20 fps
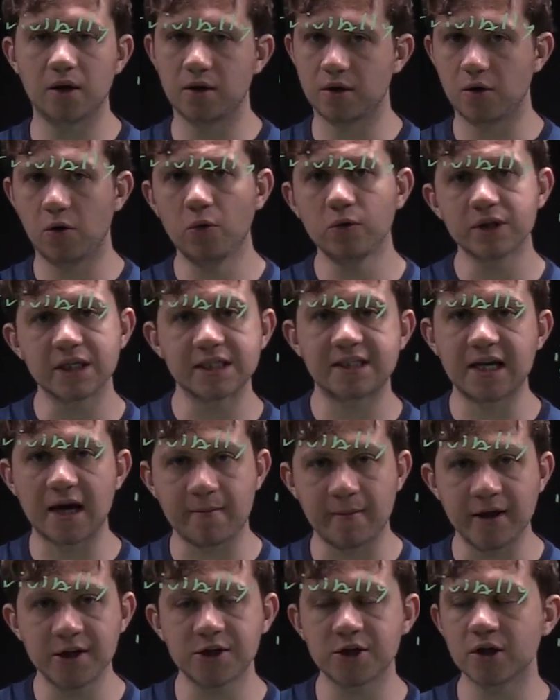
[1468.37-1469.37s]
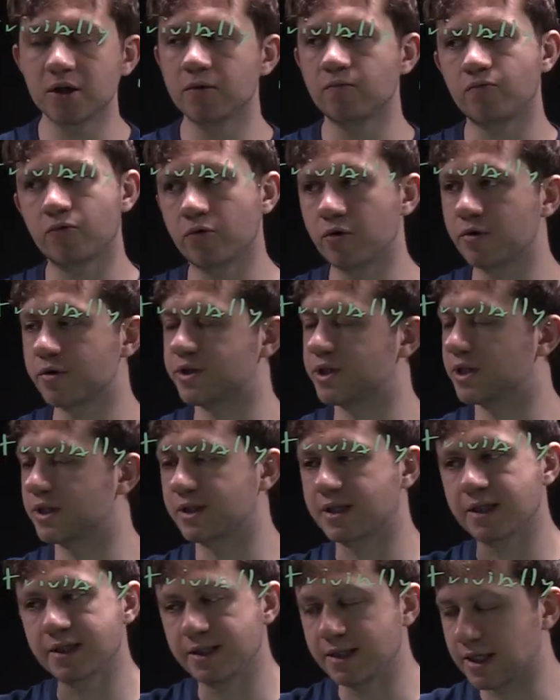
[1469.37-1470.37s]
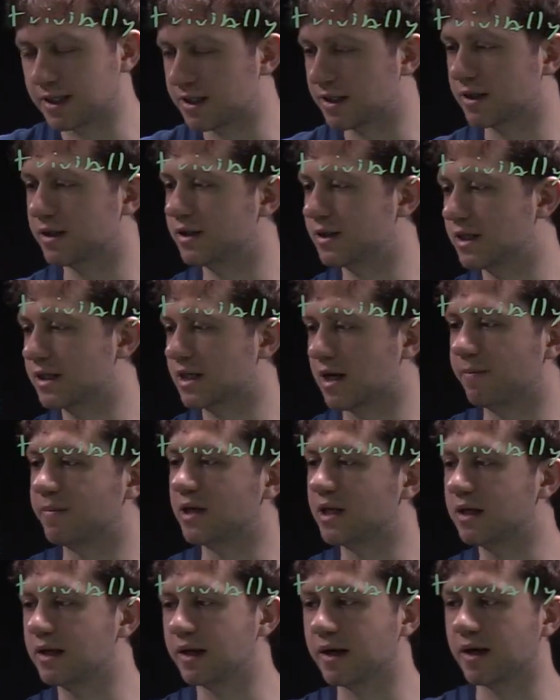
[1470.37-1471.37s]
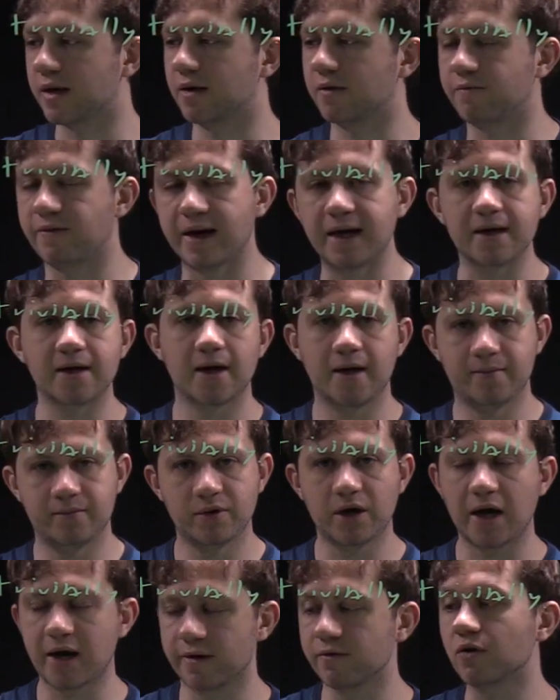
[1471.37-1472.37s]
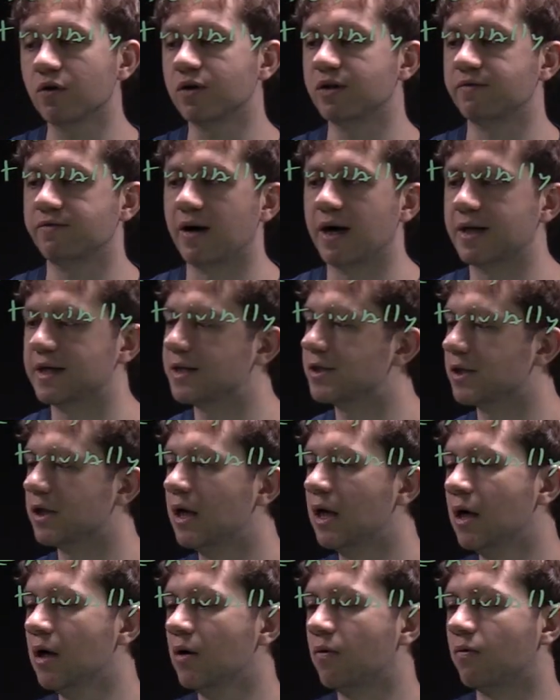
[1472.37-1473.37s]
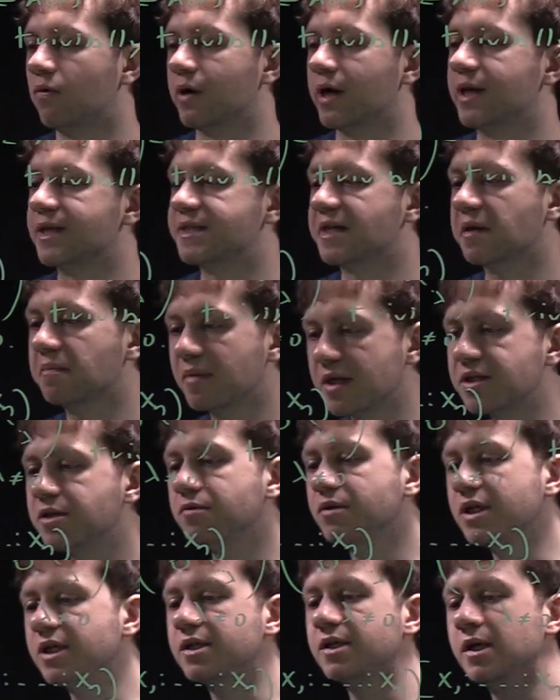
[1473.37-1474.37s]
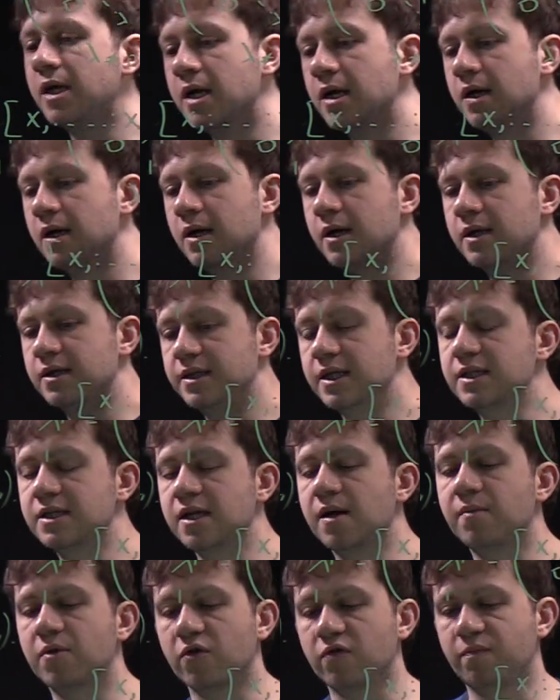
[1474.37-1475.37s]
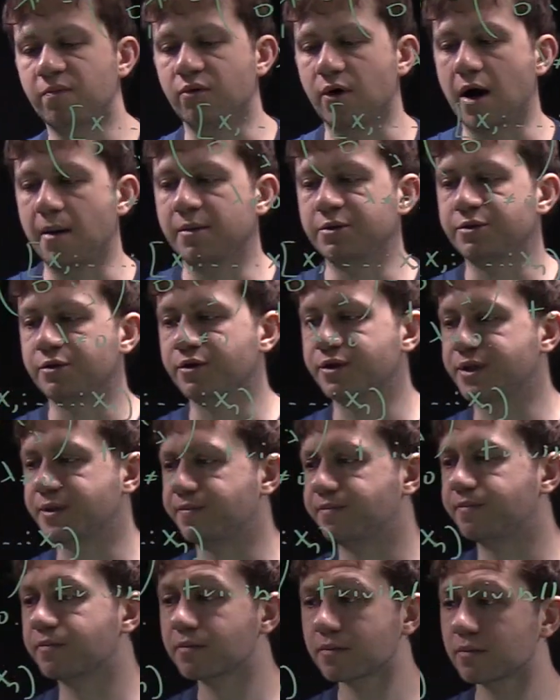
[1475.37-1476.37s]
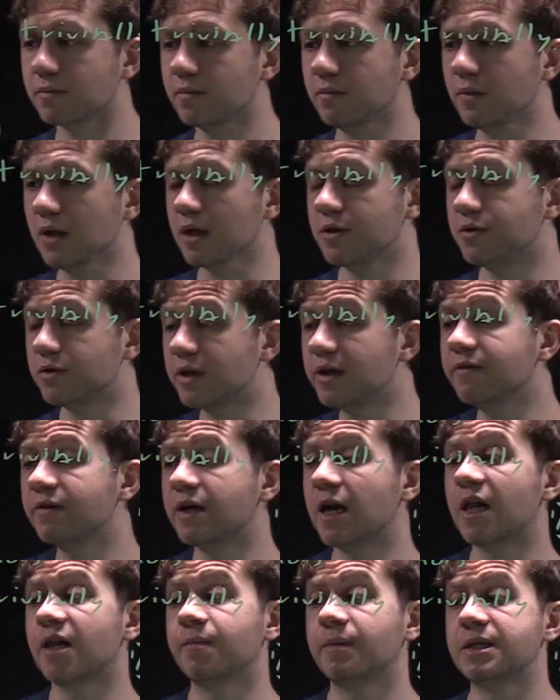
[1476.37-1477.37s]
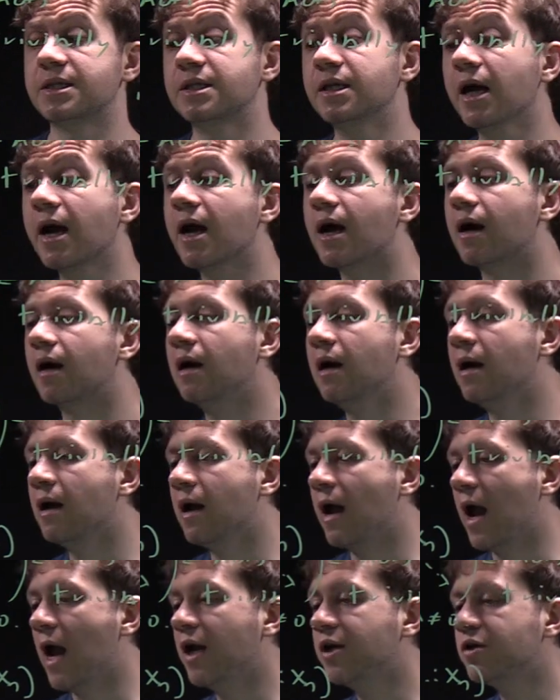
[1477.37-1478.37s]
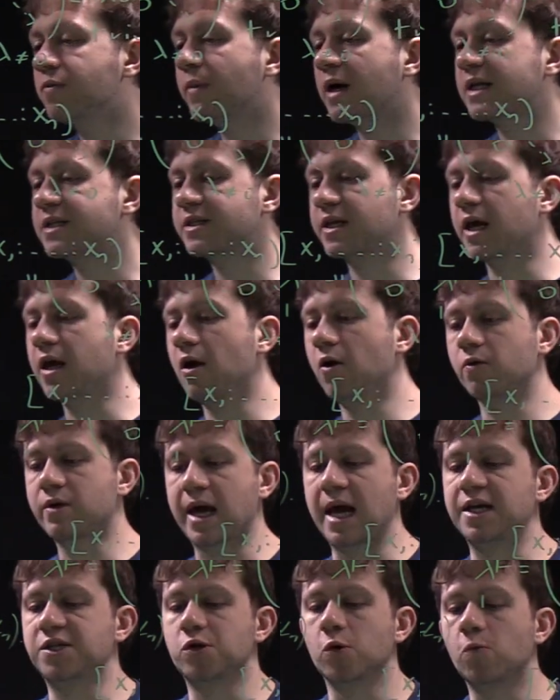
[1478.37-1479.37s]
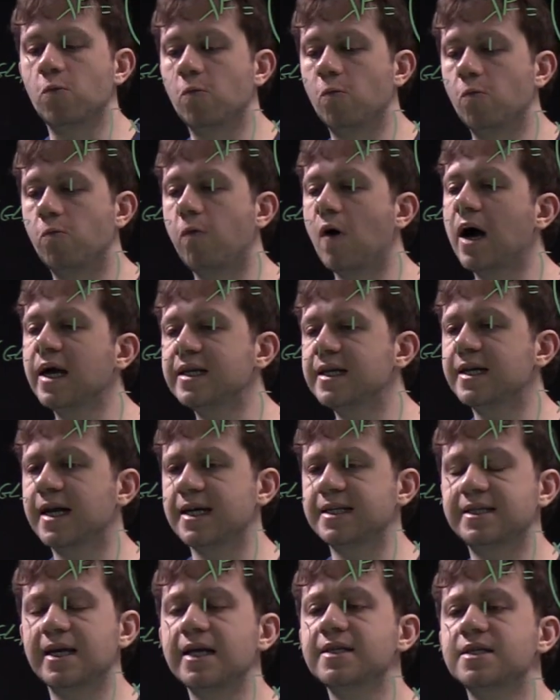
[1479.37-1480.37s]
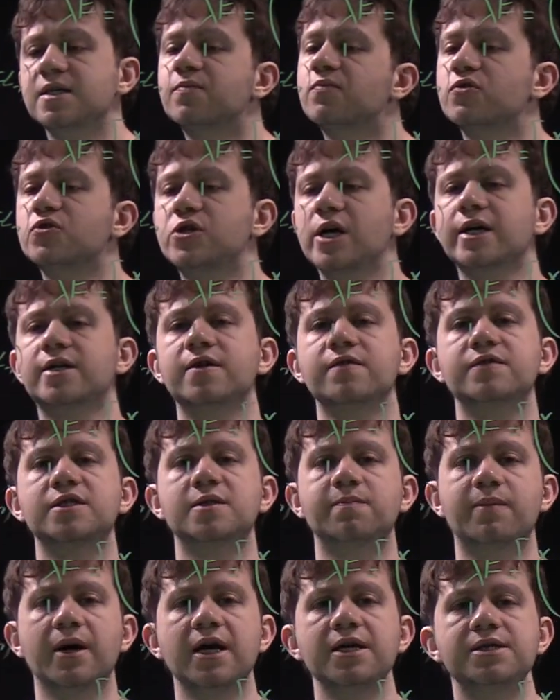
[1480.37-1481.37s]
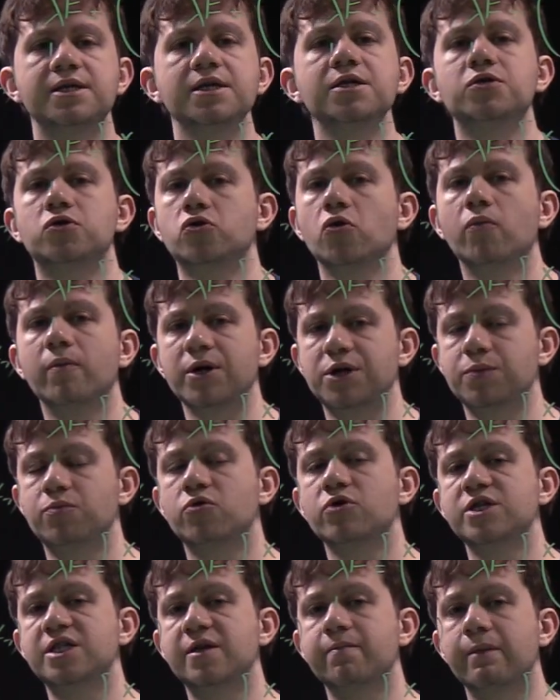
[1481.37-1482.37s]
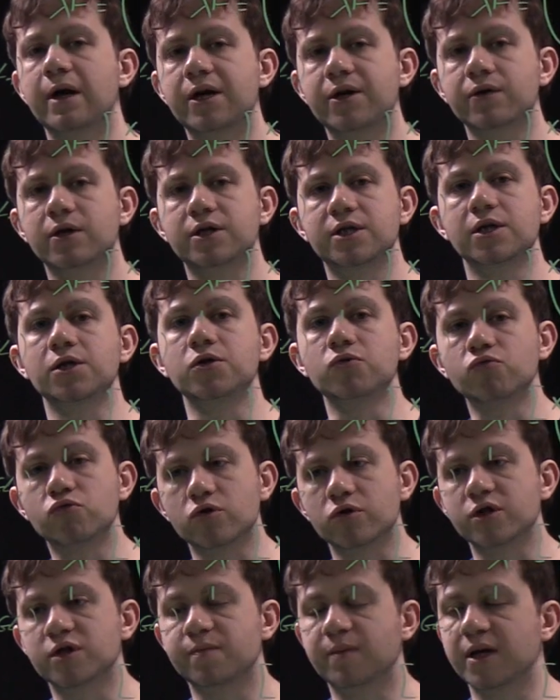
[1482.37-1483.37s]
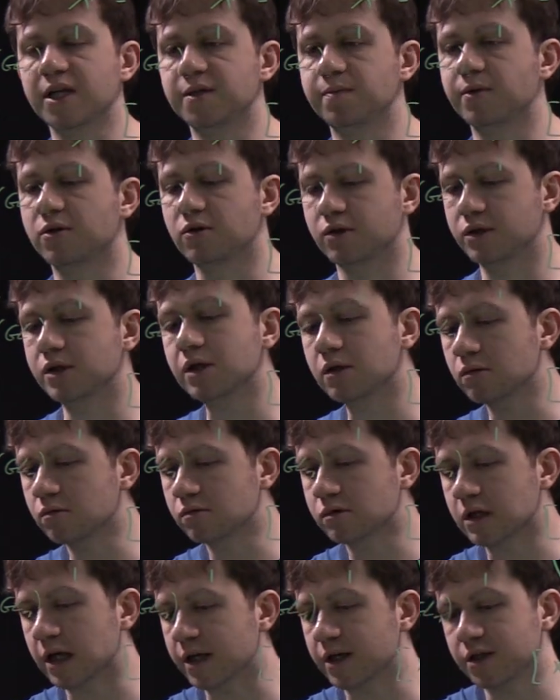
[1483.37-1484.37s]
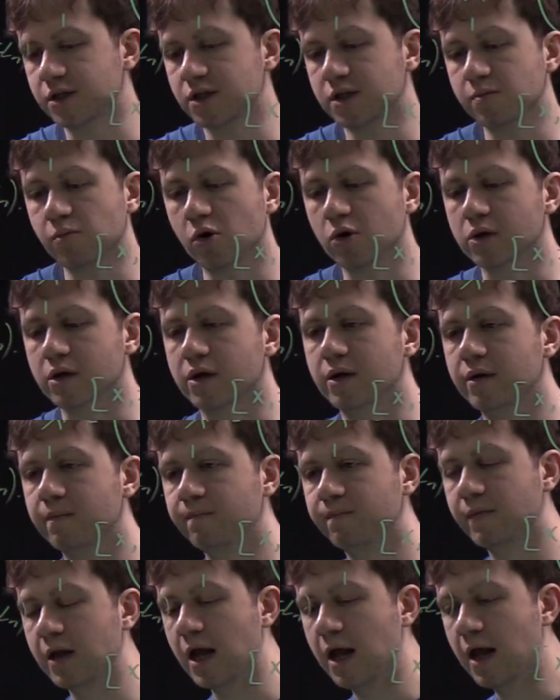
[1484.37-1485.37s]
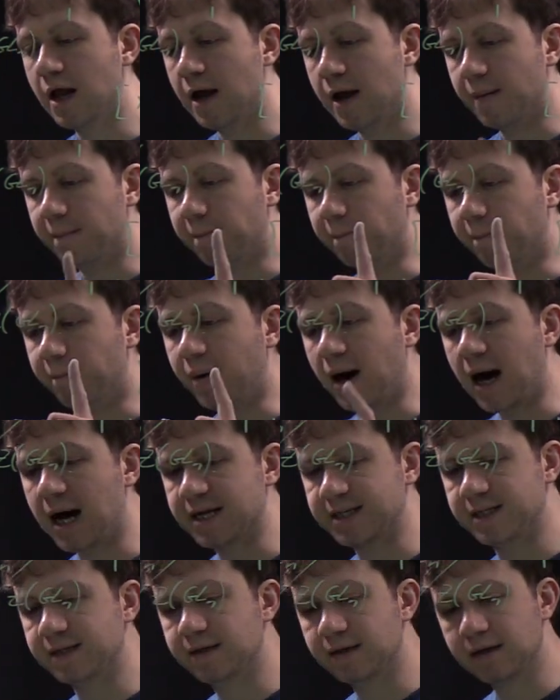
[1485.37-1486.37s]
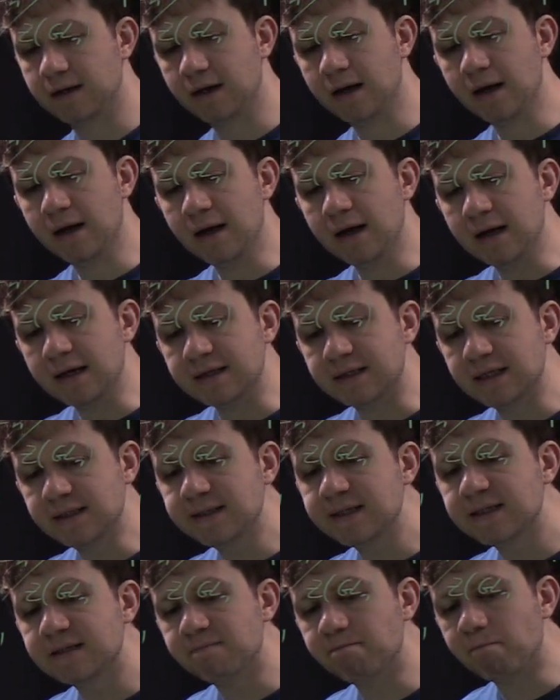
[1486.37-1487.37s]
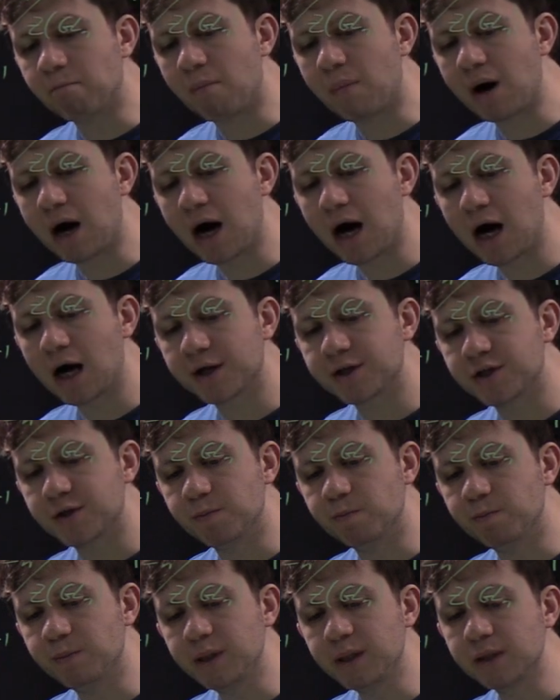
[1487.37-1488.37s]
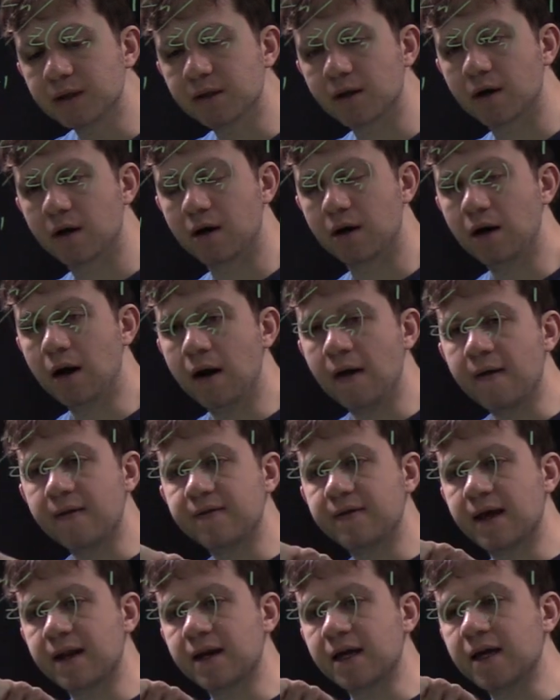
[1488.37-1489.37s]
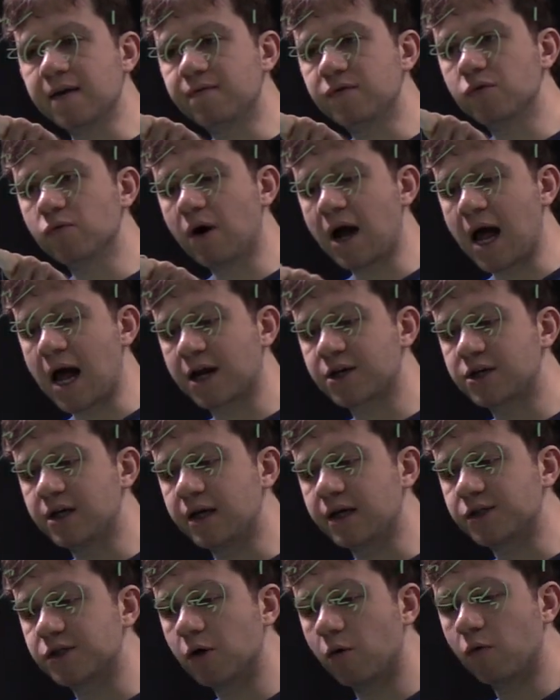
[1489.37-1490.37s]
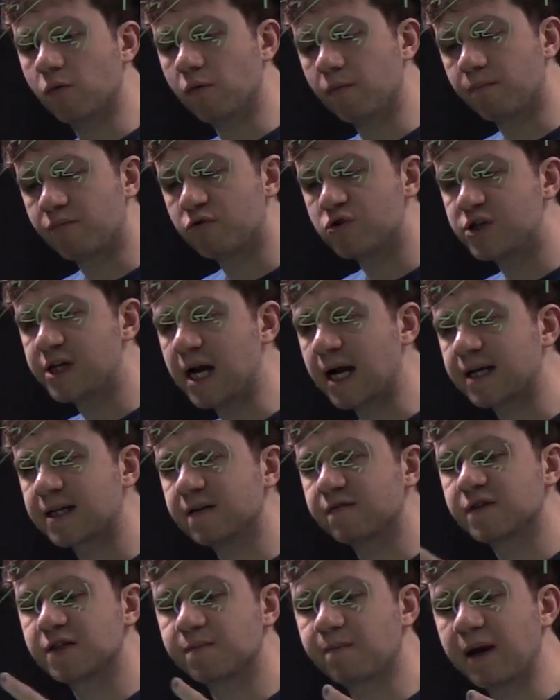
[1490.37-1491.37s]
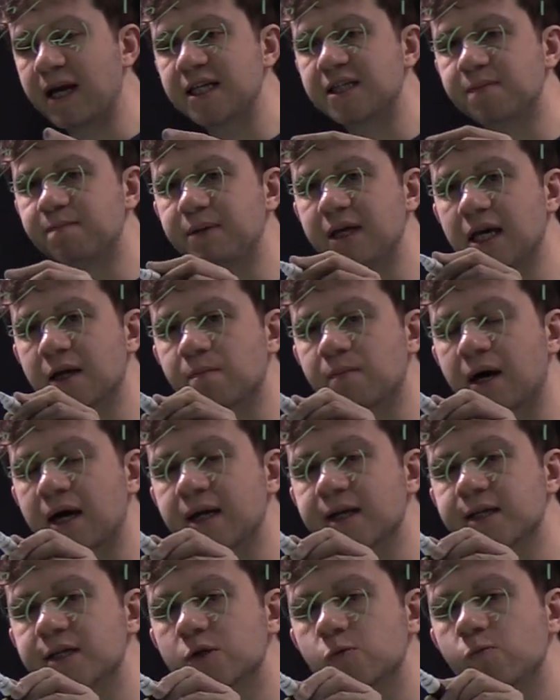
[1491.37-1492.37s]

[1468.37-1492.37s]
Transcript: All these dimension words, this is completely vague. I have not defined it or anything, but you need this number of parameters to give an element there. And you might say, okay, so why did I say that projective space is so much more symmetric than usual space? Because it looks like it's smaller. But this is much bigger than if you actually, so projective space Pn minus